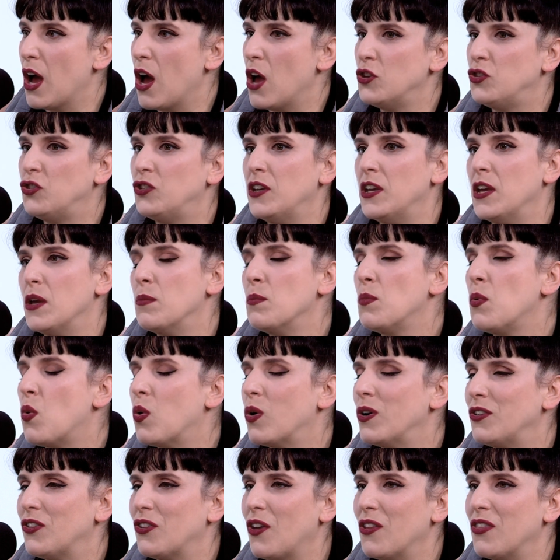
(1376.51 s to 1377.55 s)
she
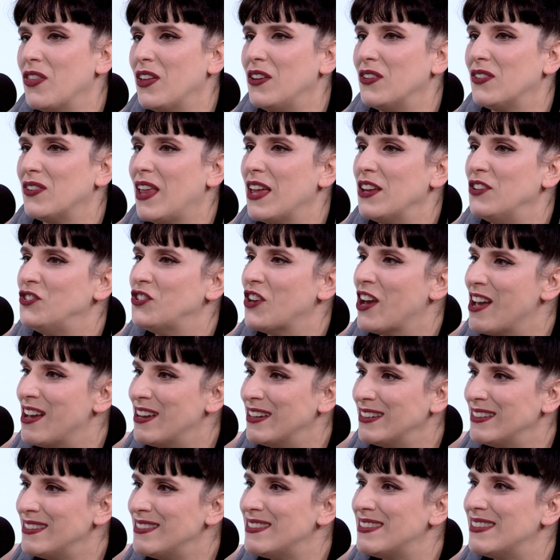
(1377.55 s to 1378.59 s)
imports all these like
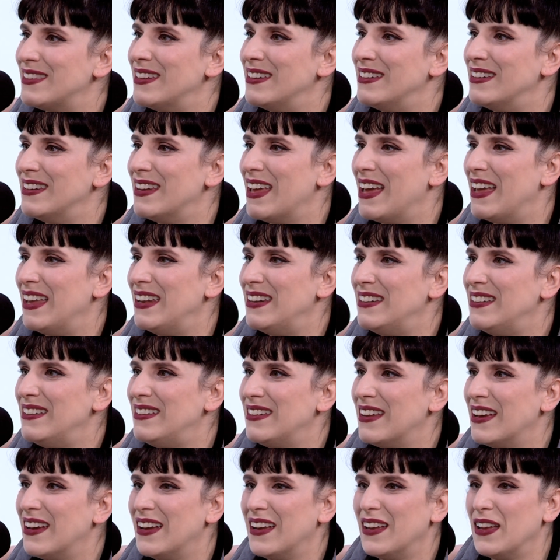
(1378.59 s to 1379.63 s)
jungs
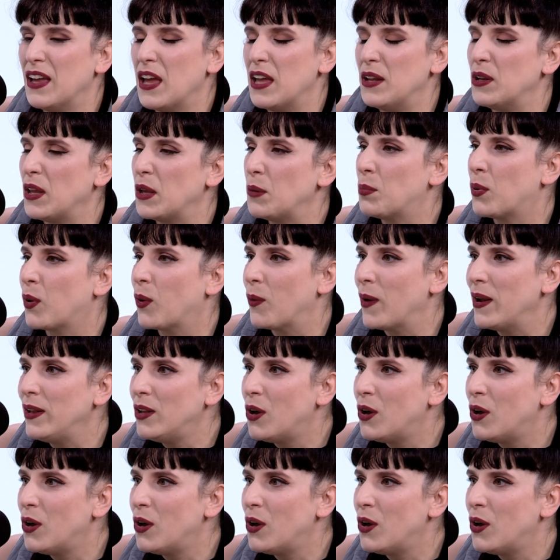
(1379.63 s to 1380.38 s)
and like perilla